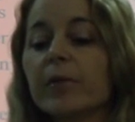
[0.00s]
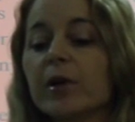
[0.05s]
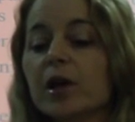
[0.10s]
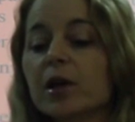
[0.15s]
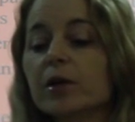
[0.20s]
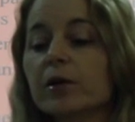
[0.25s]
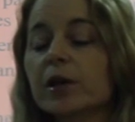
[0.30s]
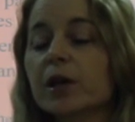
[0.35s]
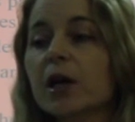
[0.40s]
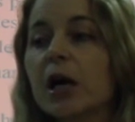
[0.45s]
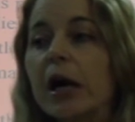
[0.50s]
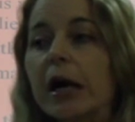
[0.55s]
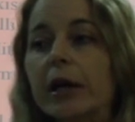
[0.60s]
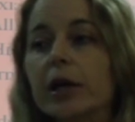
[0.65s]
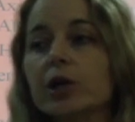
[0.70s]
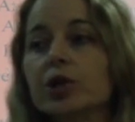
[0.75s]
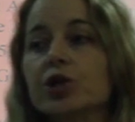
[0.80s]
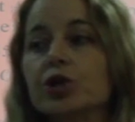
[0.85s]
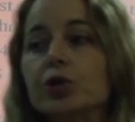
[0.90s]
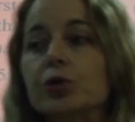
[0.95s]
Italy kind
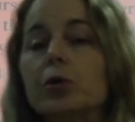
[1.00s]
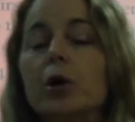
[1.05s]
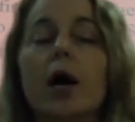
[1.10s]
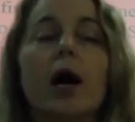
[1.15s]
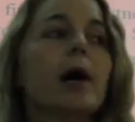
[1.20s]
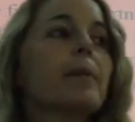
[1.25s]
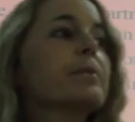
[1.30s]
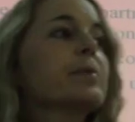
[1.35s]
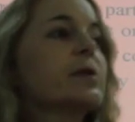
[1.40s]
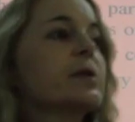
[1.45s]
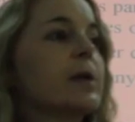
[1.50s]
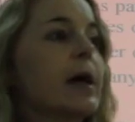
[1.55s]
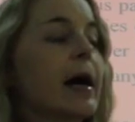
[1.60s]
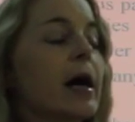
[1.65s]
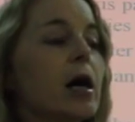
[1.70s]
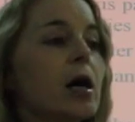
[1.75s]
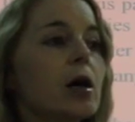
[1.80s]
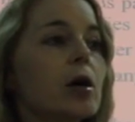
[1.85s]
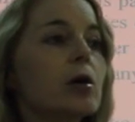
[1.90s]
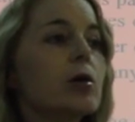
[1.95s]
of drops
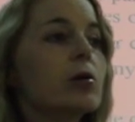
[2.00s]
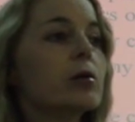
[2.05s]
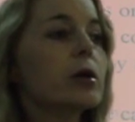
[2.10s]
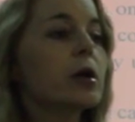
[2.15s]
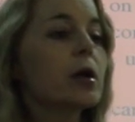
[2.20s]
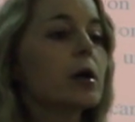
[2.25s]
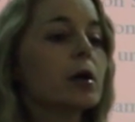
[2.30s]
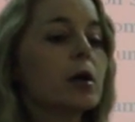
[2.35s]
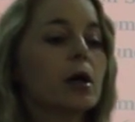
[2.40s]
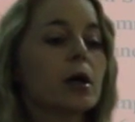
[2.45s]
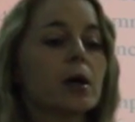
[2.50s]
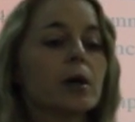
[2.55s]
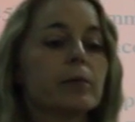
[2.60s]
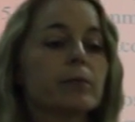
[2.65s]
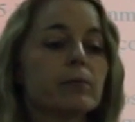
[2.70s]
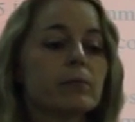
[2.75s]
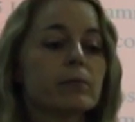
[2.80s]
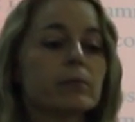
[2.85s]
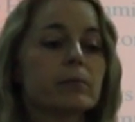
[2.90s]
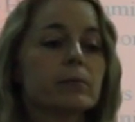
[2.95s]
out,
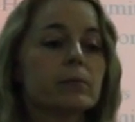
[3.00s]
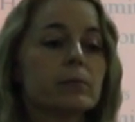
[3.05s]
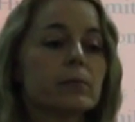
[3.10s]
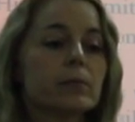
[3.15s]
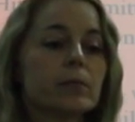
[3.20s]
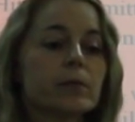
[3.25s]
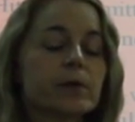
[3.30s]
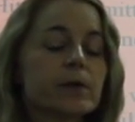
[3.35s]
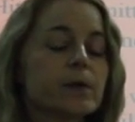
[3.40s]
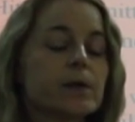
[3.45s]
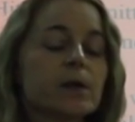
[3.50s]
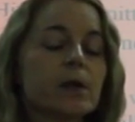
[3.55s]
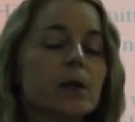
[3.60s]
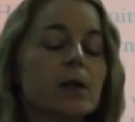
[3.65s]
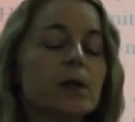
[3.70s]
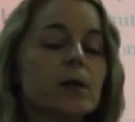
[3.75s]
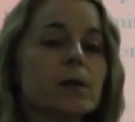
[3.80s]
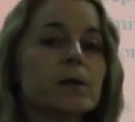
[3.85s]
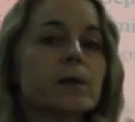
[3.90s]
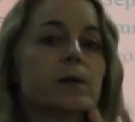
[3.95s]

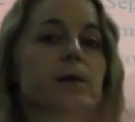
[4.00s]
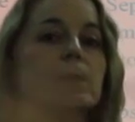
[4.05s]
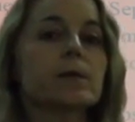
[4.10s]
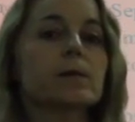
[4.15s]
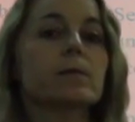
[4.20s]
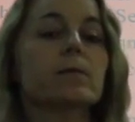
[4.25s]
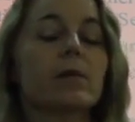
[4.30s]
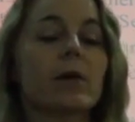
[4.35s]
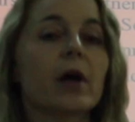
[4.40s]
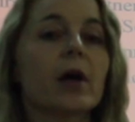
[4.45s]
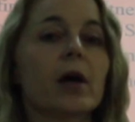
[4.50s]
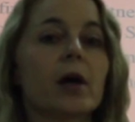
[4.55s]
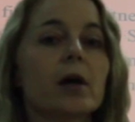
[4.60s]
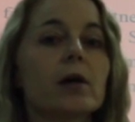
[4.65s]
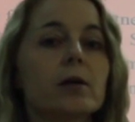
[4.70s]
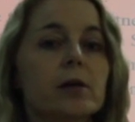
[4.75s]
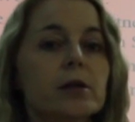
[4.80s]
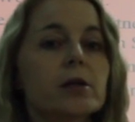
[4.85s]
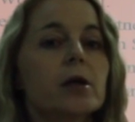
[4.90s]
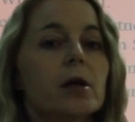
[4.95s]
sees
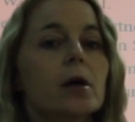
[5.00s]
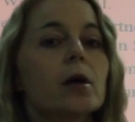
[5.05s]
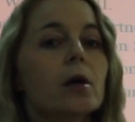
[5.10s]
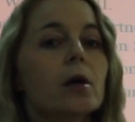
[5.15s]
that